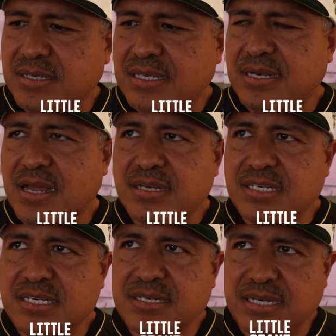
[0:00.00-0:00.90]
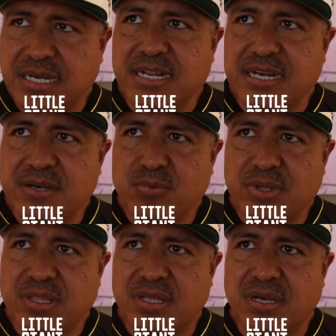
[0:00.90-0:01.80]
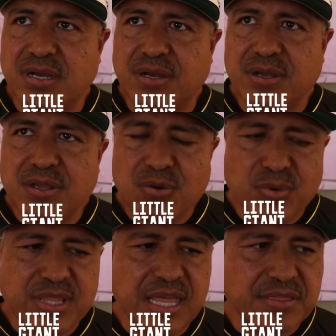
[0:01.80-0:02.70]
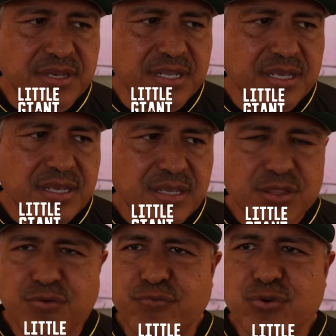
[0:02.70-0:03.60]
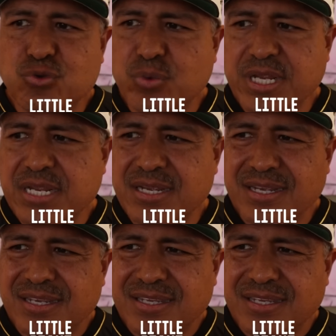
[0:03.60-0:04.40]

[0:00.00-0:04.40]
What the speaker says: in London, in England, with Anthony, the first week